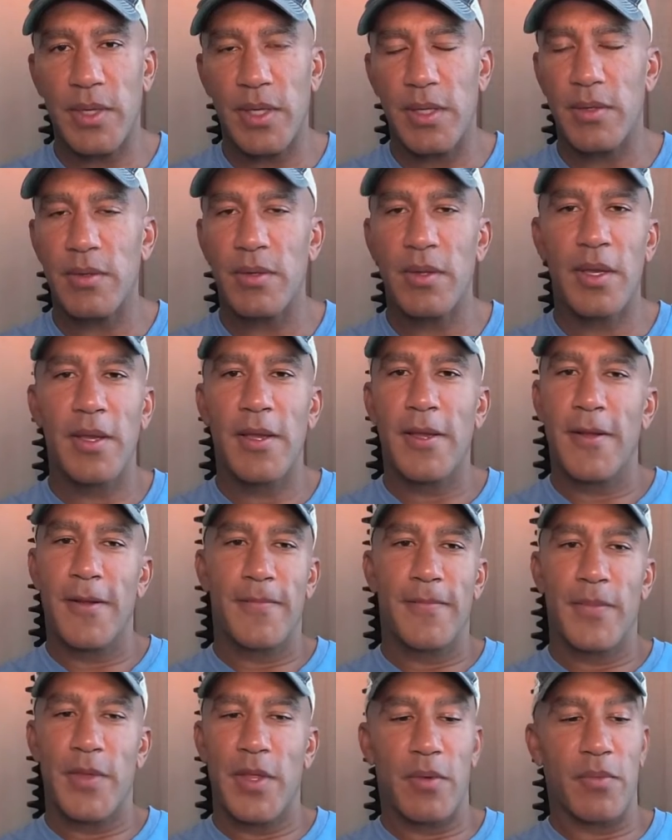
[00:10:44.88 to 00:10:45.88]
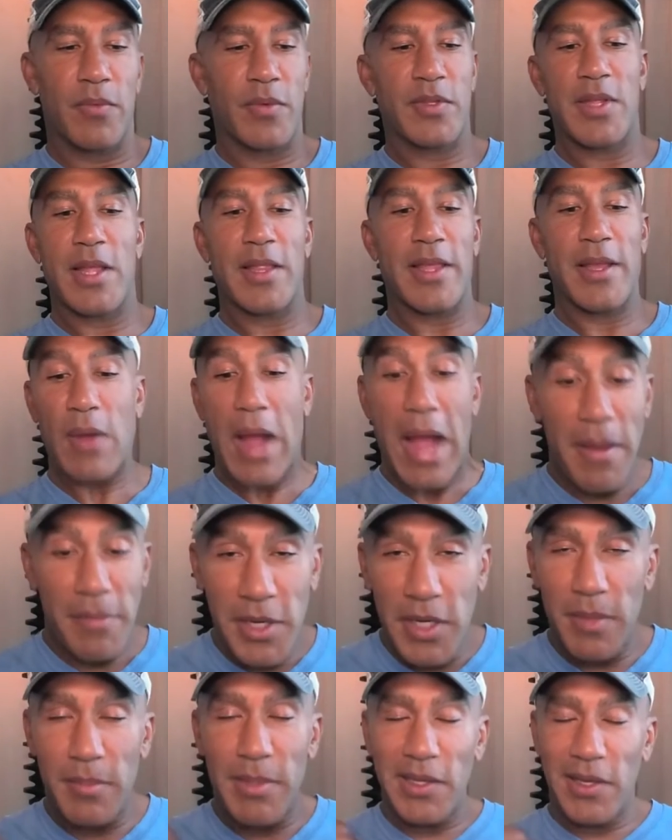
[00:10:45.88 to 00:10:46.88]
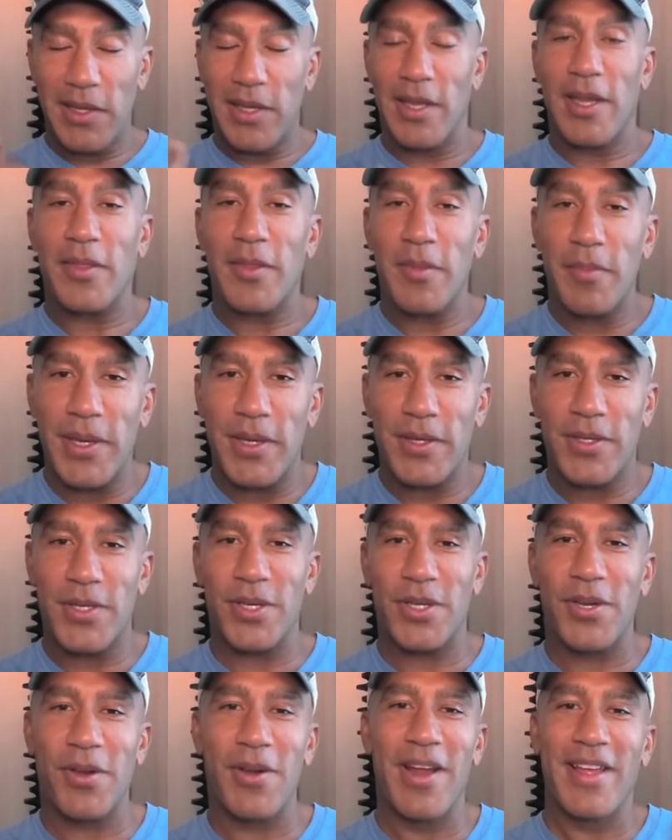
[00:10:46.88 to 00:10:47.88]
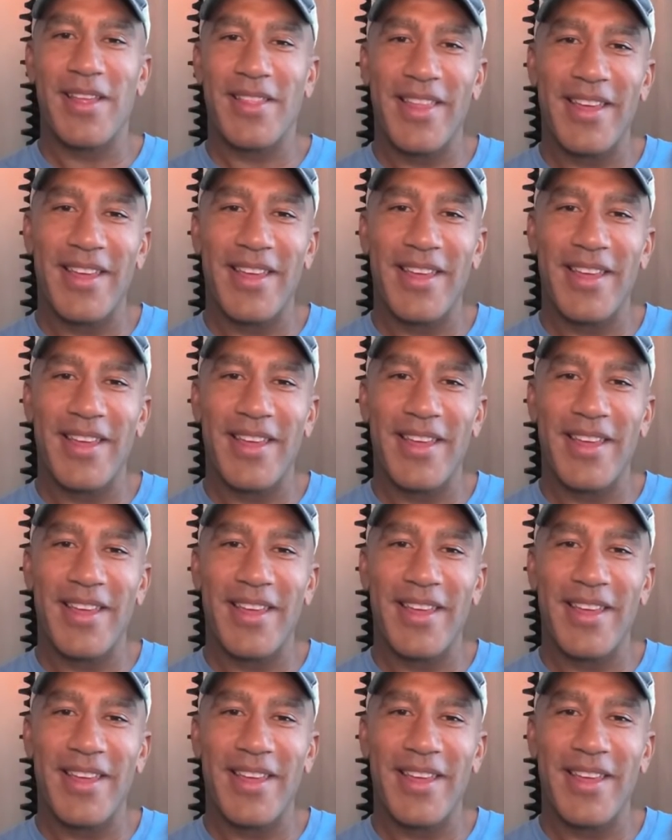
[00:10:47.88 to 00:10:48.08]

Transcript: this, so we can, you know, it's not like I'm going to be looking at the pictures,